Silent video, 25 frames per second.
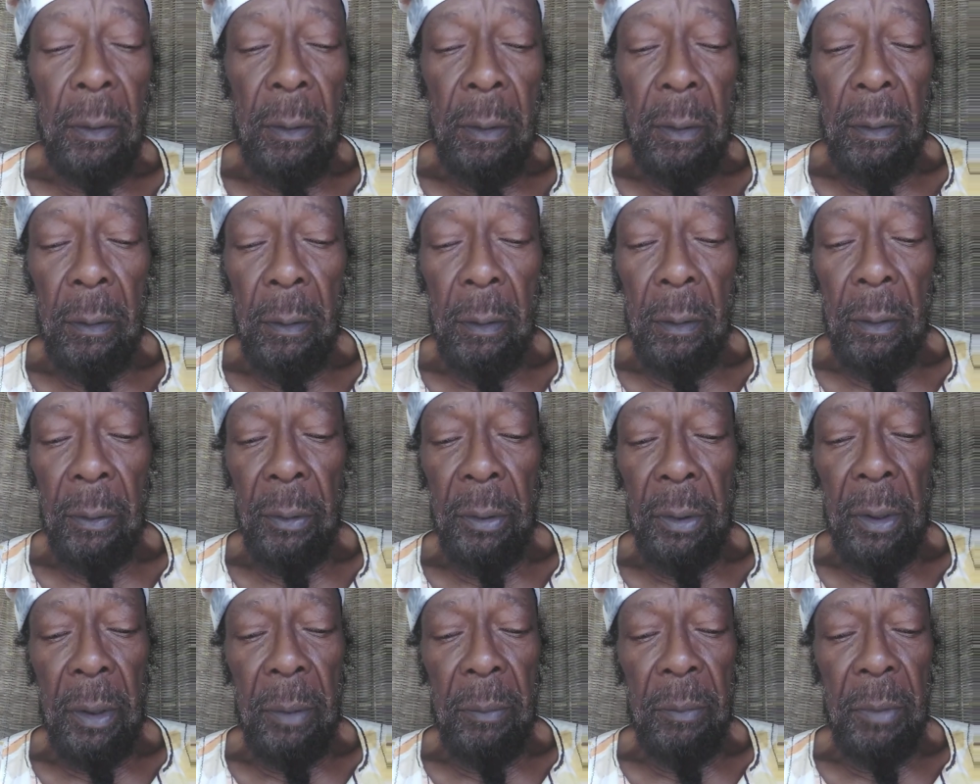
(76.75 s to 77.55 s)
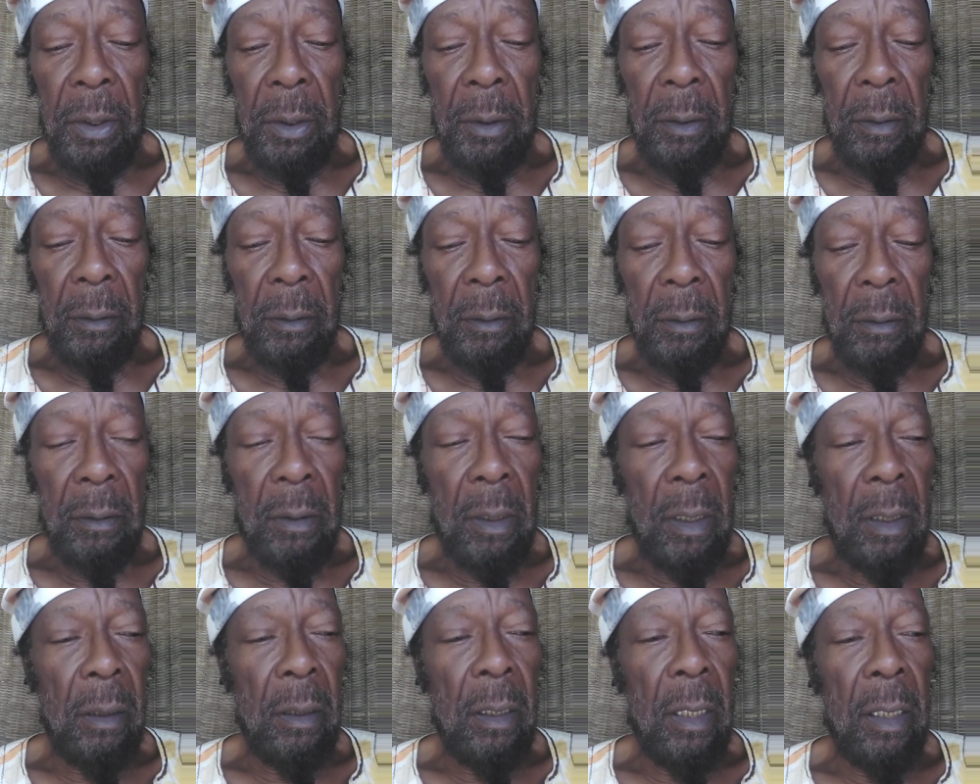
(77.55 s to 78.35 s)
You know what I mean?
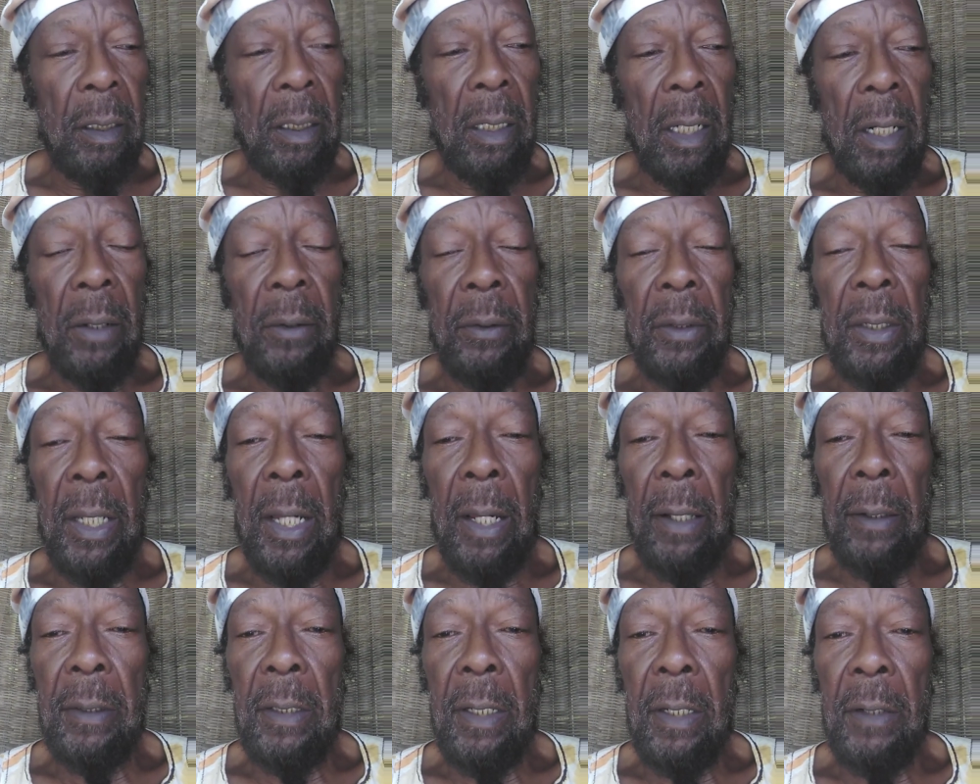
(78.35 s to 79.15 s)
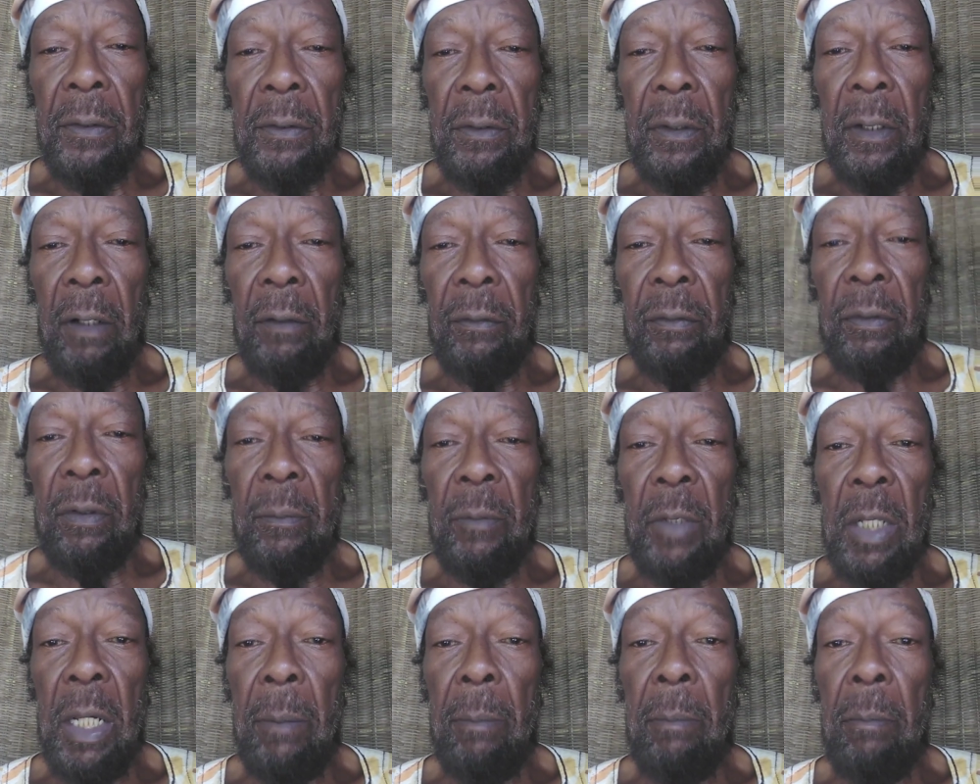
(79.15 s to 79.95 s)
They, they carry out that stuff
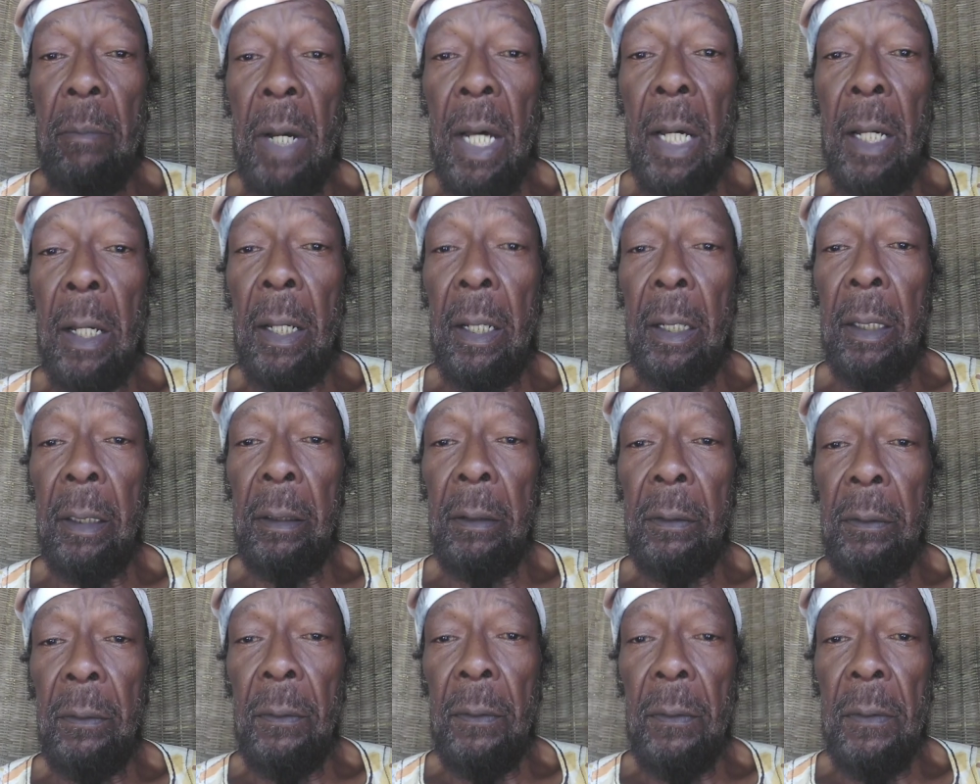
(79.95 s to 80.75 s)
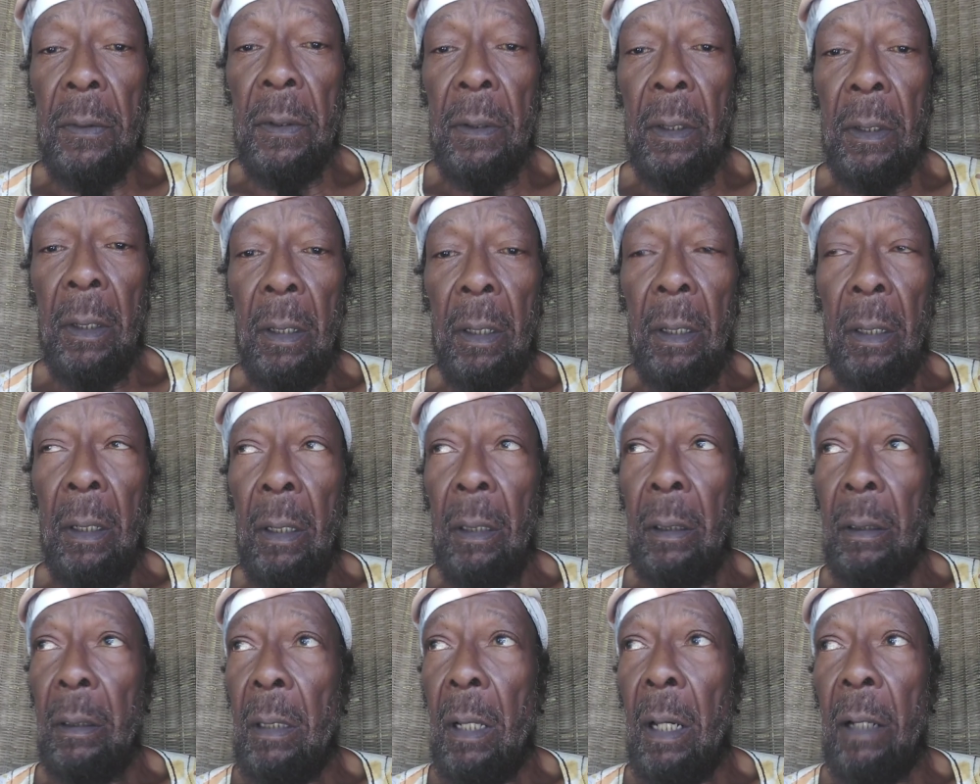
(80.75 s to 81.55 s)
from their minds,
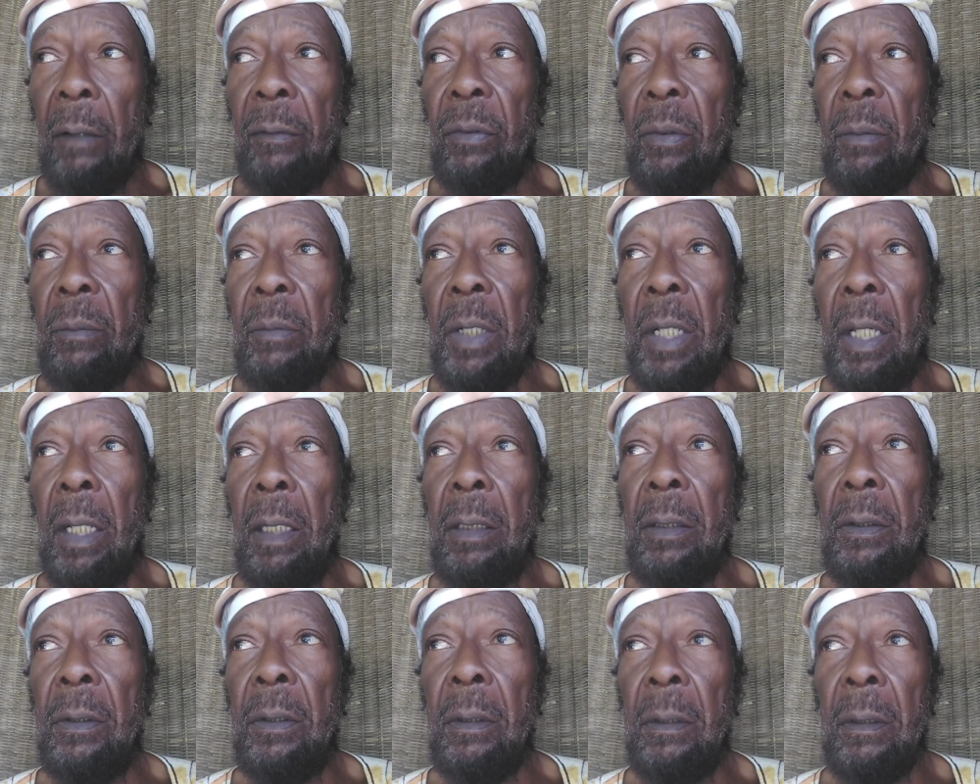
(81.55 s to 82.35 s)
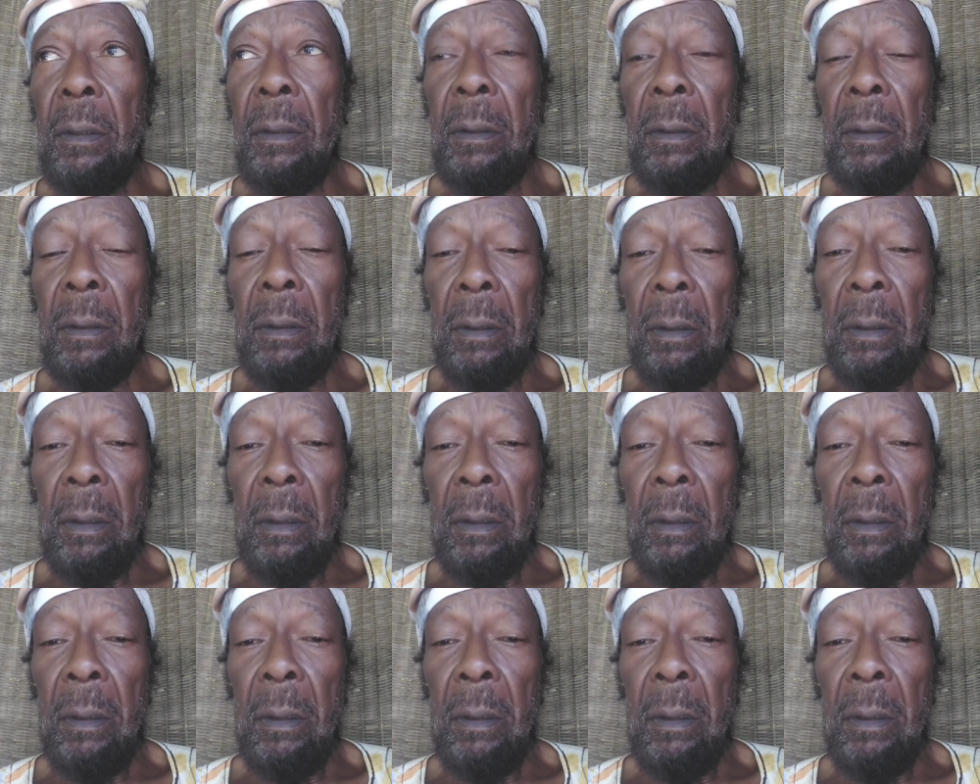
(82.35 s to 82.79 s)
not from nature.